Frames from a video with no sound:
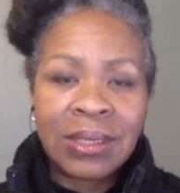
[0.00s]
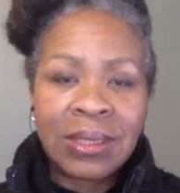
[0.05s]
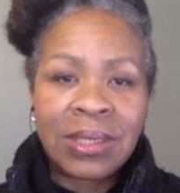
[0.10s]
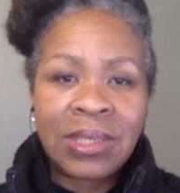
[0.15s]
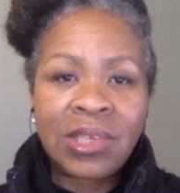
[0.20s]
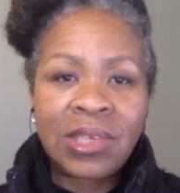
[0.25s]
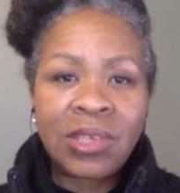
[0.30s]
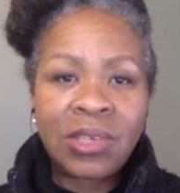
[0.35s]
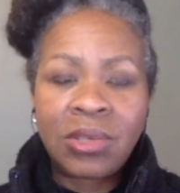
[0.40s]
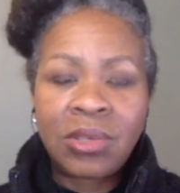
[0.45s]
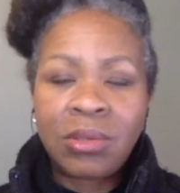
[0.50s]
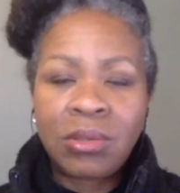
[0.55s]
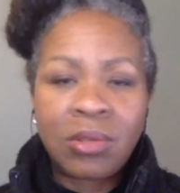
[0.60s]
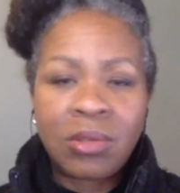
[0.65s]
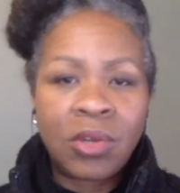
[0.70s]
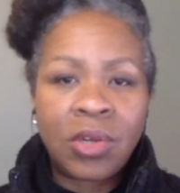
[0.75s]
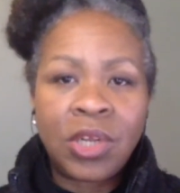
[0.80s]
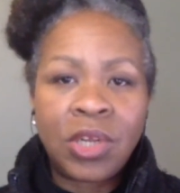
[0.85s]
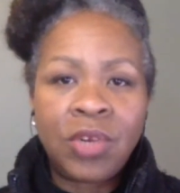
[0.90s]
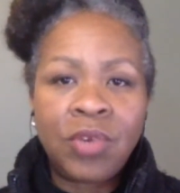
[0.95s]
Just a
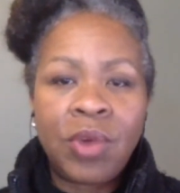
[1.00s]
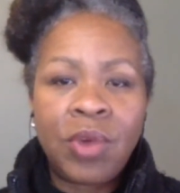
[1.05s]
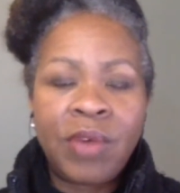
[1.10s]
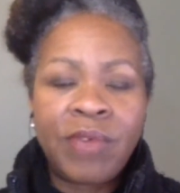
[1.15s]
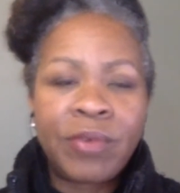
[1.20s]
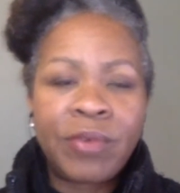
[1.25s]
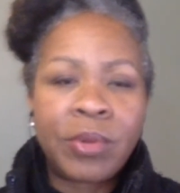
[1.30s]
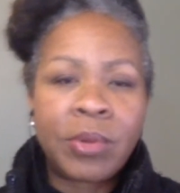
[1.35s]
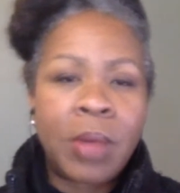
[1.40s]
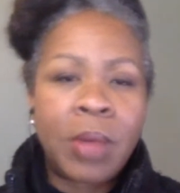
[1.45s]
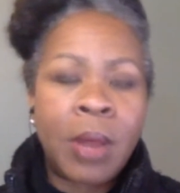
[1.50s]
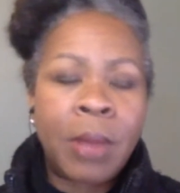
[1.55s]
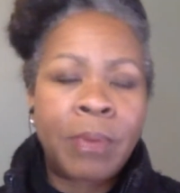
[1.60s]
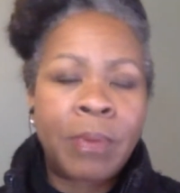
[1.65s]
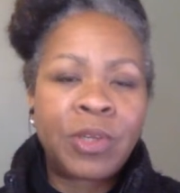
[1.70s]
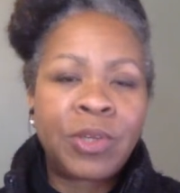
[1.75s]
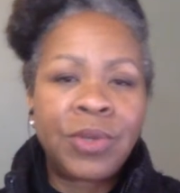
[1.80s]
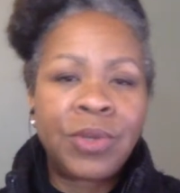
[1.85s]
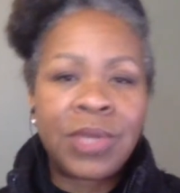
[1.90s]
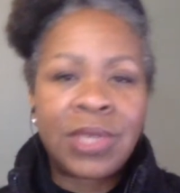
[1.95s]
totally new
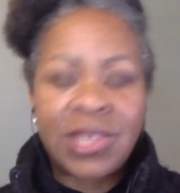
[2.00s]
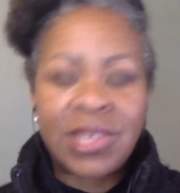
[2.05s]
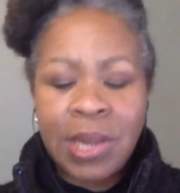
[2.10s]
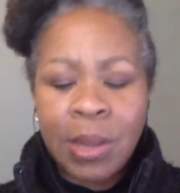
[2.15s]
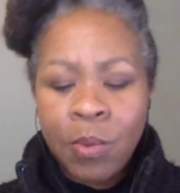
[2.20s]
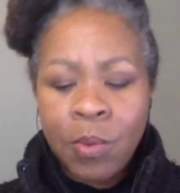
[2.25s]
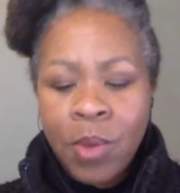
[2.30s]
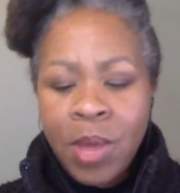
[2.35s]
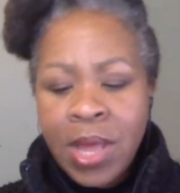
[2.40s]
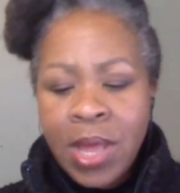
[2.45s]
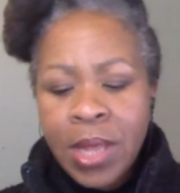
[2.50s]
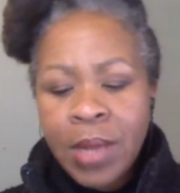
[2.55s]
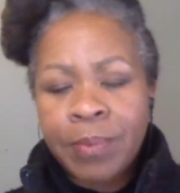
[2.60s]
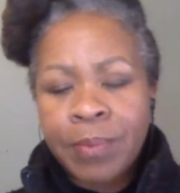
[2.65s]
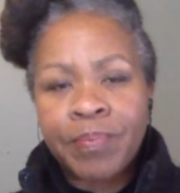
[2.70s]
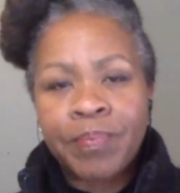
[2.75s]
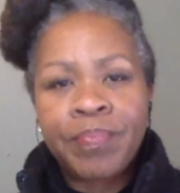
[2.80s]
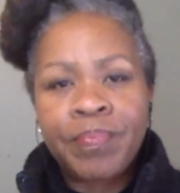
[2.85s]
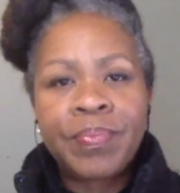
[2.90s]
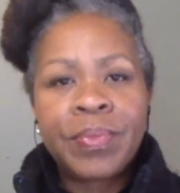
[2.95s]
opportunity. Step
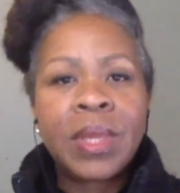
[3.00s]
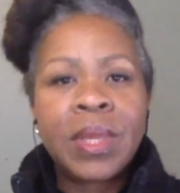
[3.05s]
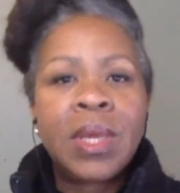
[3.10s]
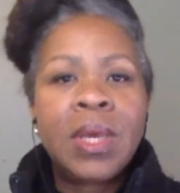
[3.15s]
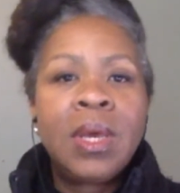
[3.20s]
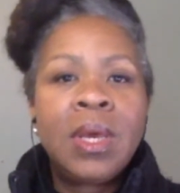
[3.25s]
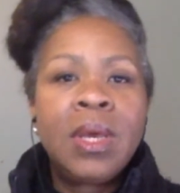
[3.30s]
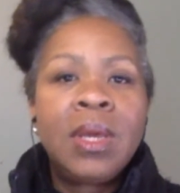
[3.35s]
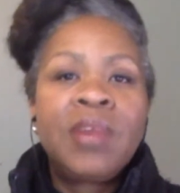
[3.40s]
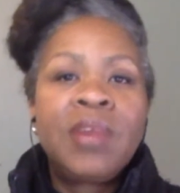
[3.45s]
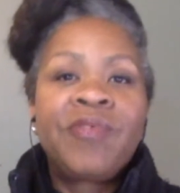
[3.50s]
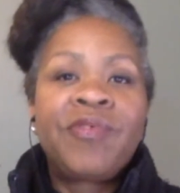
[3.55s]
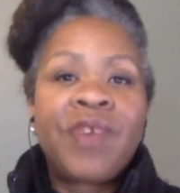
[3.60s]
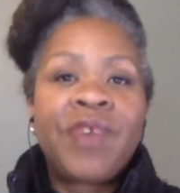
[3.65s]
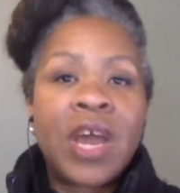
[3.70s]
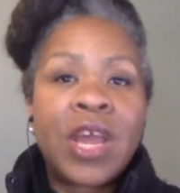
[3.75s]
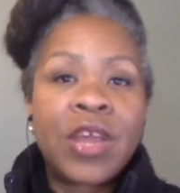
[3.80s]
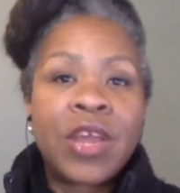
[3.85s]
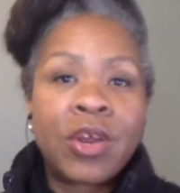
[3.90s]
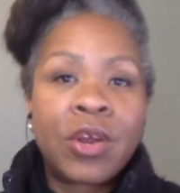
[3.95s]
1,
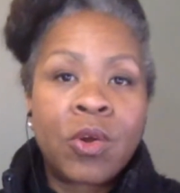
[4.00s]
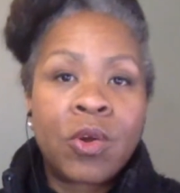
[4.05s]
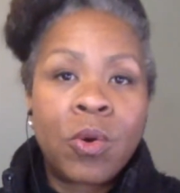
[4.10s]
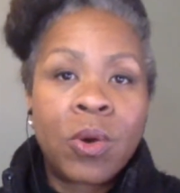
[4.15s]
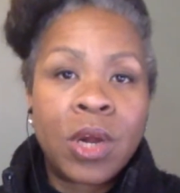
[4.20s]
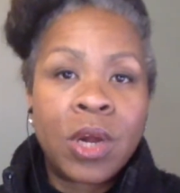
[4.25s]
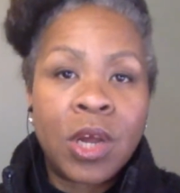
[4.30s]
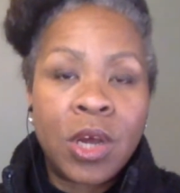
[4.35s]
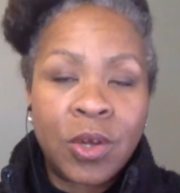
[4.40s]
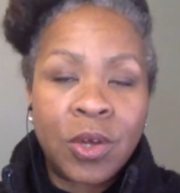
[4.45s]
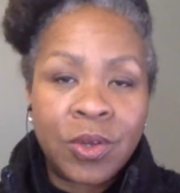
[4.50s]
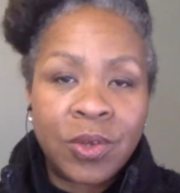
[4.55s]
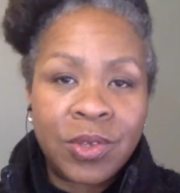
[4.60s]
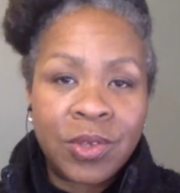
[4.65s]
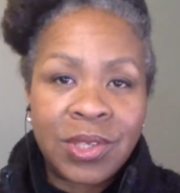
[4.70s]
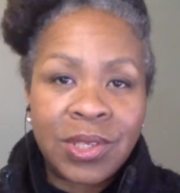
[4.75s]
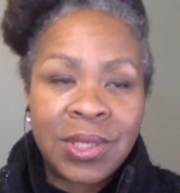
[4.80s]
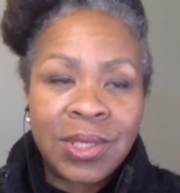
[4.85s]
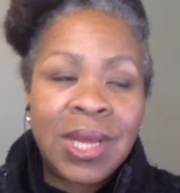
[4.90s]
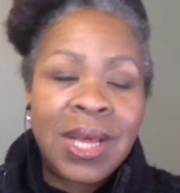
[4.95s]
define your core
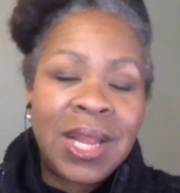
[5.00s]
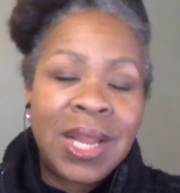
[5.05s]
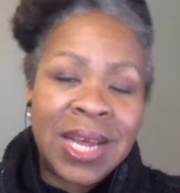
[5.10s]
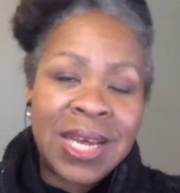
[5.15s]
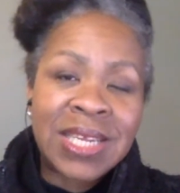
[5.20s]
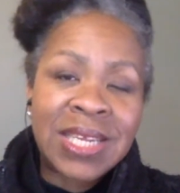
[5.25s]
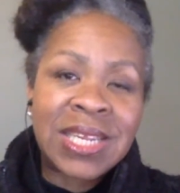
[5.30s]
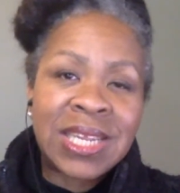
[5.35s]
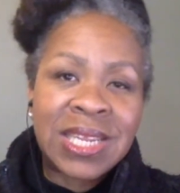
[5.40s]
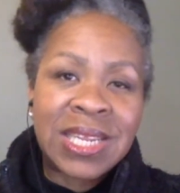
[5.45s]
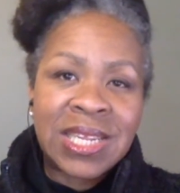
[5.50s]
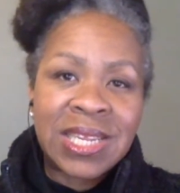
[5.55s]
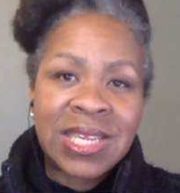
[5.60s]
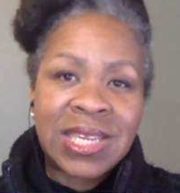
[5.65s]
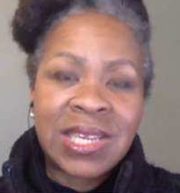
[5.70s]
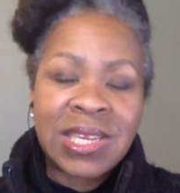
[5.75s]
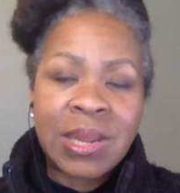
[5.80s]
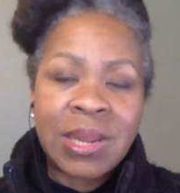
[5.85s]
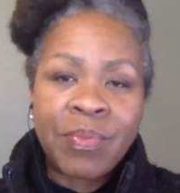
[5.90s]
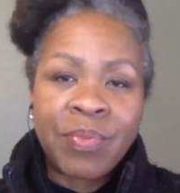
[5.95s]
goals. Like I said, this
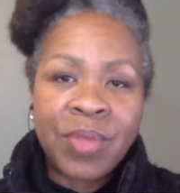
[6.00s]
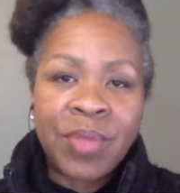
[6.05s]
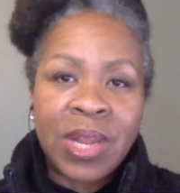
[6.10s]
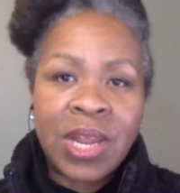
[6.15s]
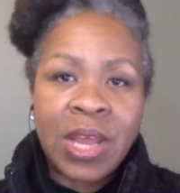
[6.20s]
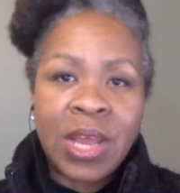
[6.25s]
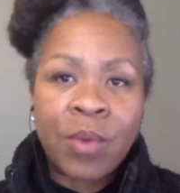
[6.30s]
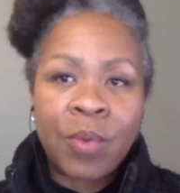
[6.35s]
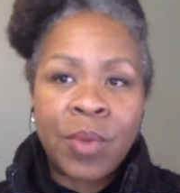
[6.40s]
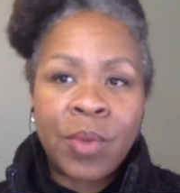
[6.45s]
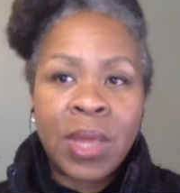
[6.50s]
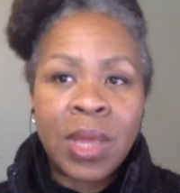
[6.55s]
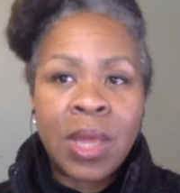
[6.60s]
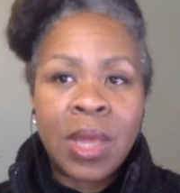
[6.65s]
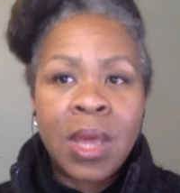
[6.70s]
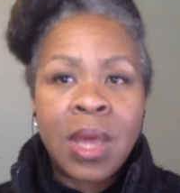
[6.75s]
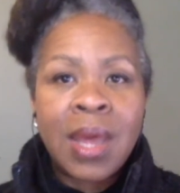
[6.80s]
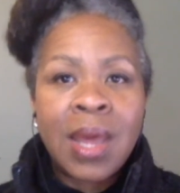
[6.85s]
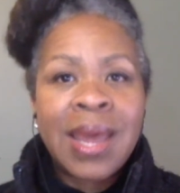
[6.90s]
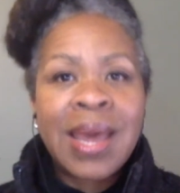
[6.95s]
is something that we
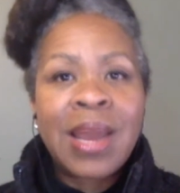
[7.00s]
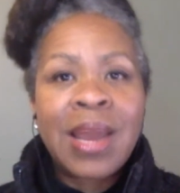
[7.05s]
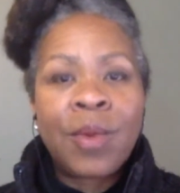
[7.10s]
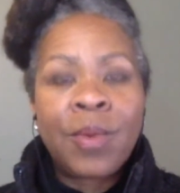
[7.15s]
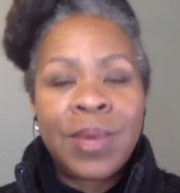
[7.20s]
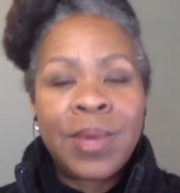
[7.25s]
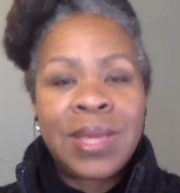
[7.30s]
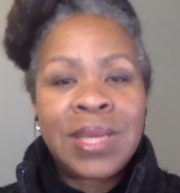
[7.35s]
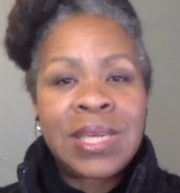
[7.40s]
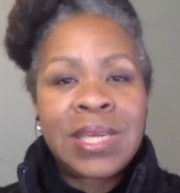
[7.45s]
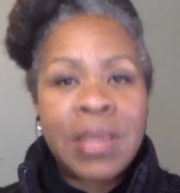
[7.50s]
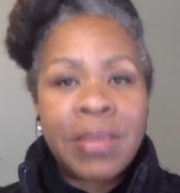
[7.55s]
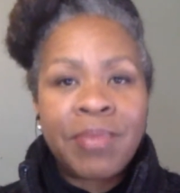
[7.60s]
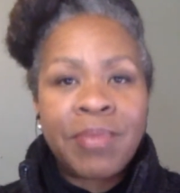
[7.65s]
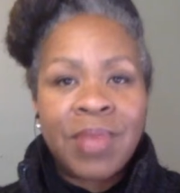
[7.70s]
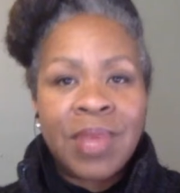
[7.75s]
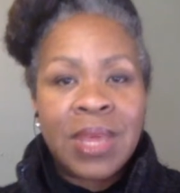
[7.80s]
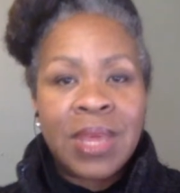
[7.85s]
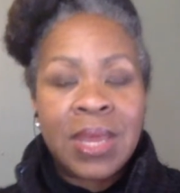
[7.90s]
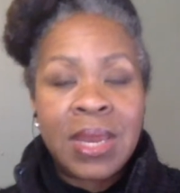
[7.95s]
kind of went in
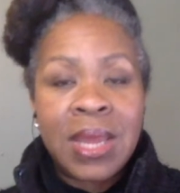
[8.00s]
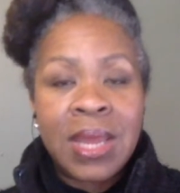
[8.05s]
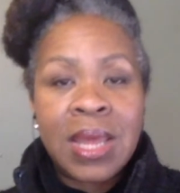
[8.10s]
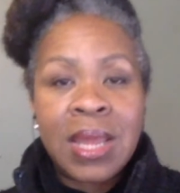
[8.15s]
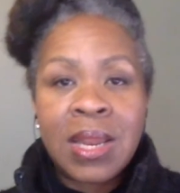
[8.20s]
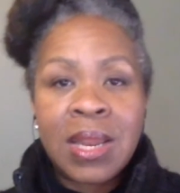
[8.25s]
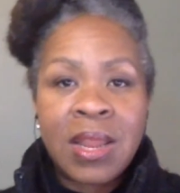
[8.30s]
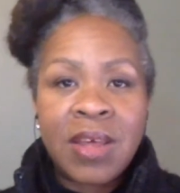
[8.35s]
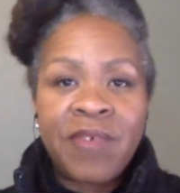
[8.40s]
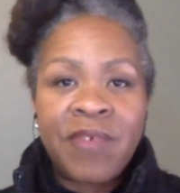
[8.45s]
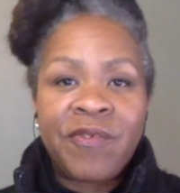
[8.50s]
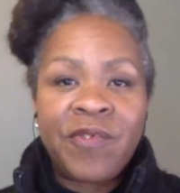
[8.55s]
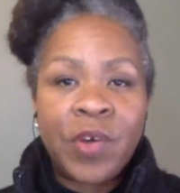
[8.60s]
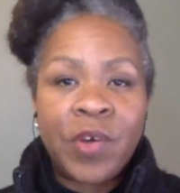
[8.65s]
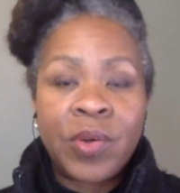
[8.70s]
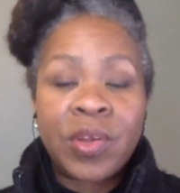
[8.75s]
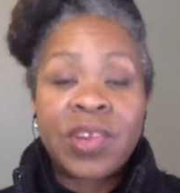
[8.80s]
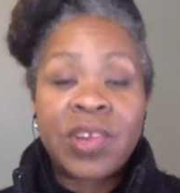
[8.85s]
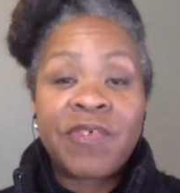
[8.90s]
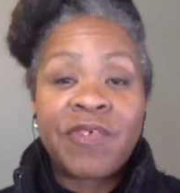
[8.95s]
depth in the
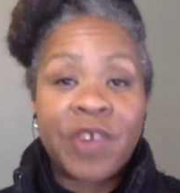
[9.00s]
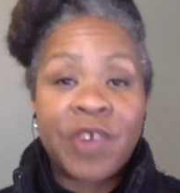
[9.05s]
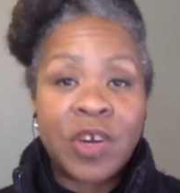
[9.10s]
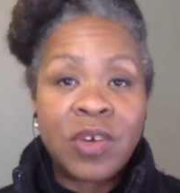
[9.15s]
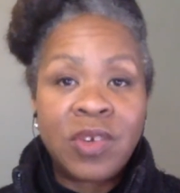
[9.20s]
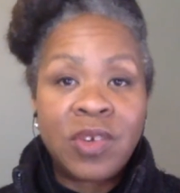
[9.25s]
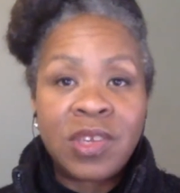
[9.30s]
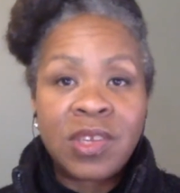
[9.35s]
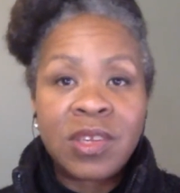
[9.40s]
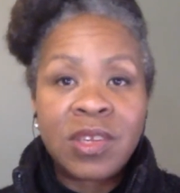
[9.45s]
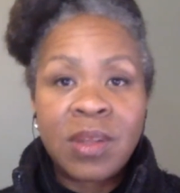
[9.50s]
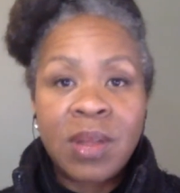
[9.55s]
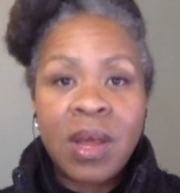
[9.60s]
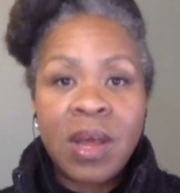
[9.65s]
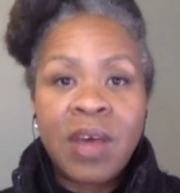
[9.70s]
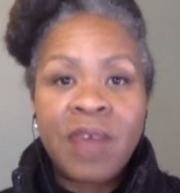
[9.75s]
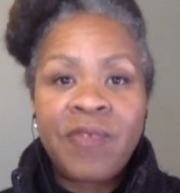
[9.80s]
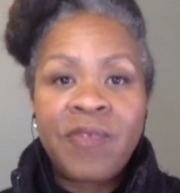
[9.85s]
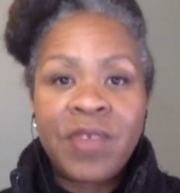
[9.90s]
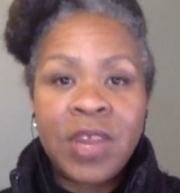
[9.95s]
focus first
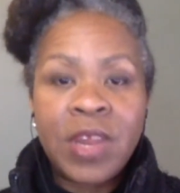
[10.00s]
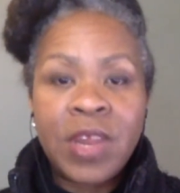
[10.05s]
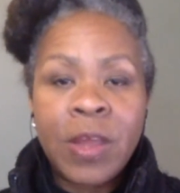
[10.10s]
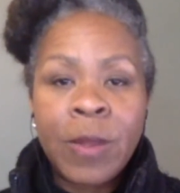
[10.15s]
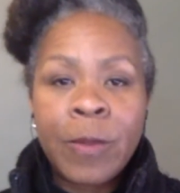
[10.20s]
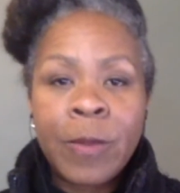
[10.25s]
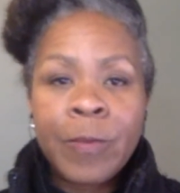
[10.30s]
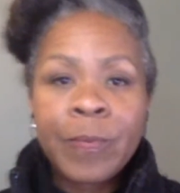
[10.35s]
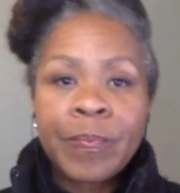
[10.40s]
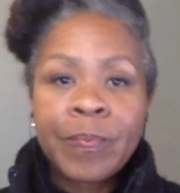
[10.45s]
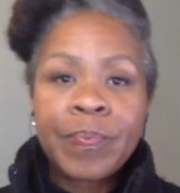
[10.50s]
video.